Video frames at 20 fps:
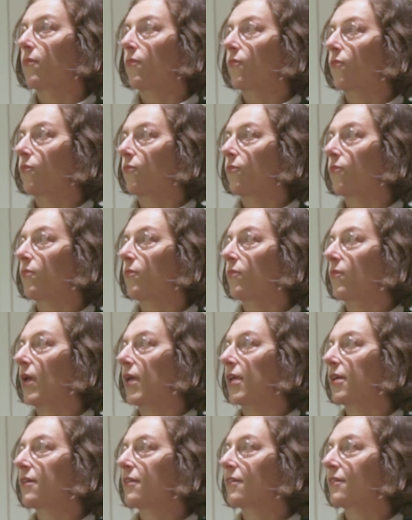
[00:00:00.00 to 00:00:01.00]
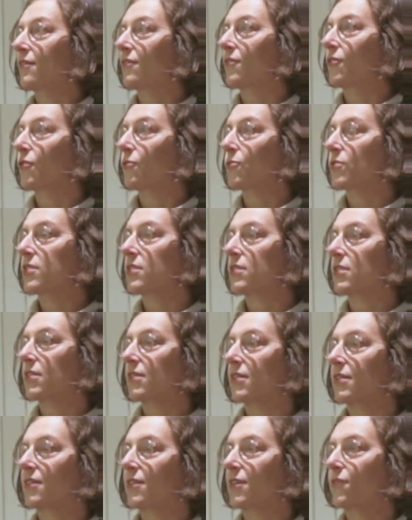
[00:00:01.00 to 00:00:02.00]
make those
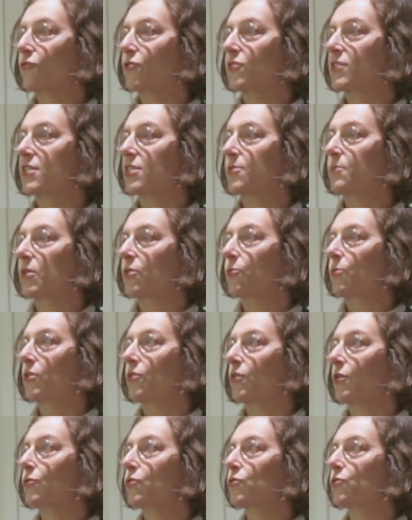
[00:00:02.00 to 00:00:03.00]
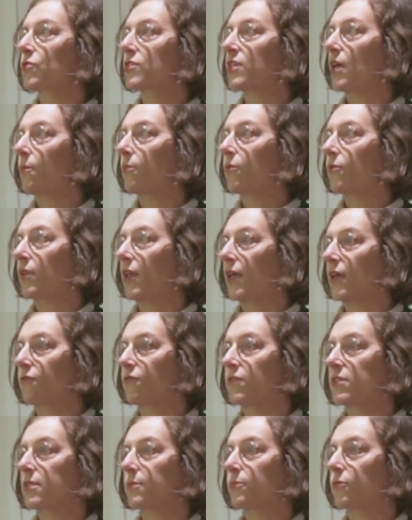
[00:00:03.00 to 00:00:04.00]
differences between those two samples like
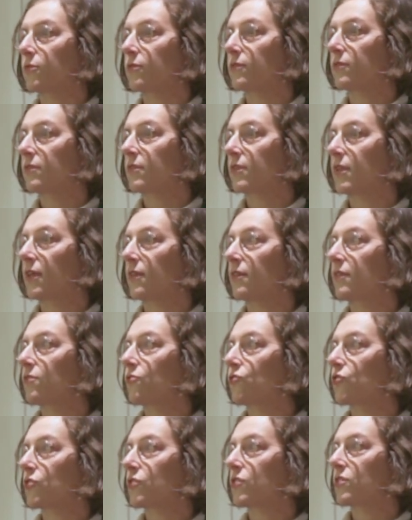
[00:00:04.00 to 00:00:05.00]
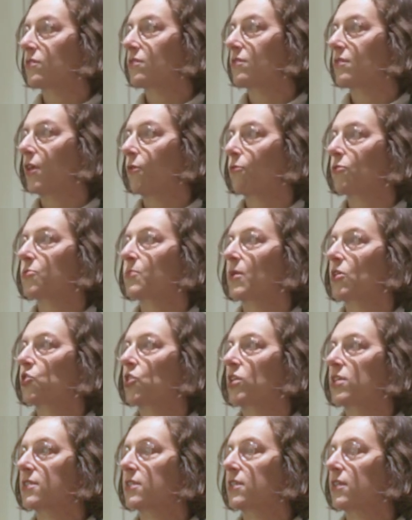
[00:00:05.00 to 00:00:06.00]
visible. That there was much
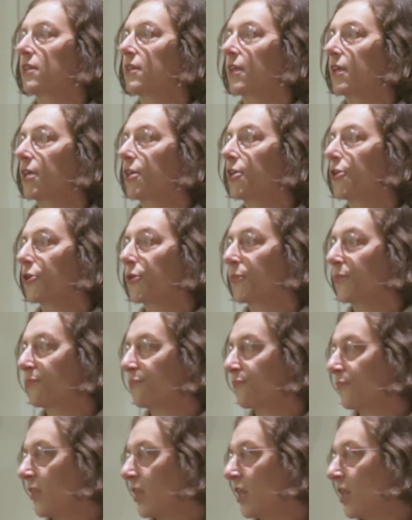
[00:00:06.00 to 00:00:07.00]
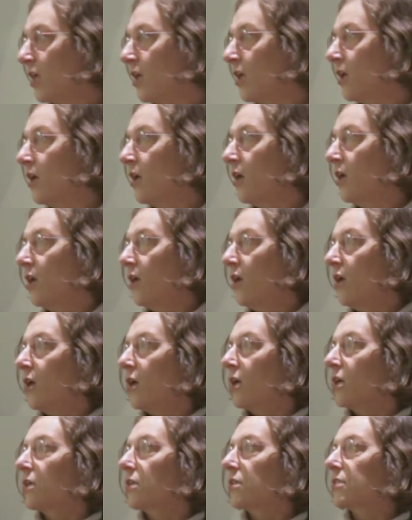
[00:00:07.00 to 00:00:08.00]
less DNA here.
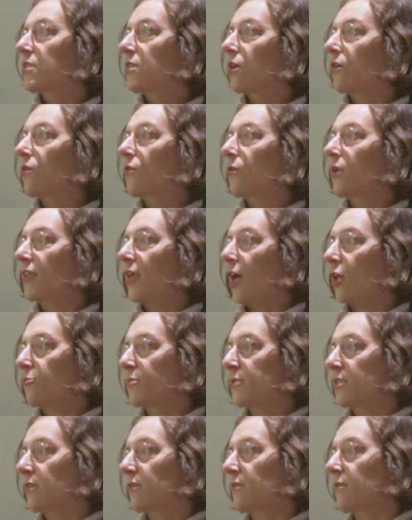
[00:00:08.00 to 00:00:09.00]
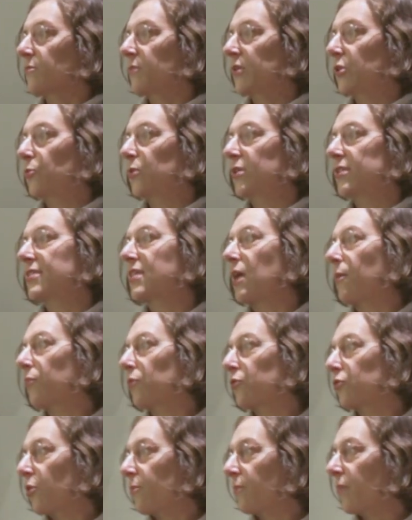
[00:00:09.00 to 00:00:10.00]
So it helps in between
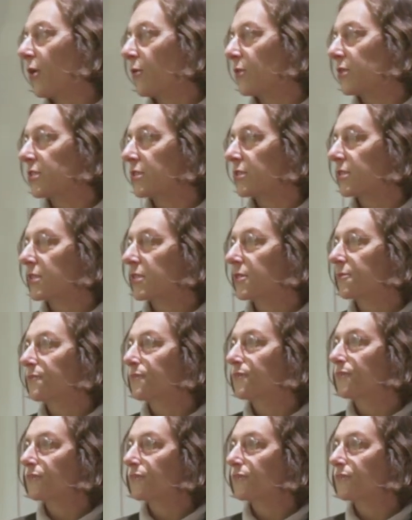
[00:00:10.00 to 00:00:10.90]
sample comparisons.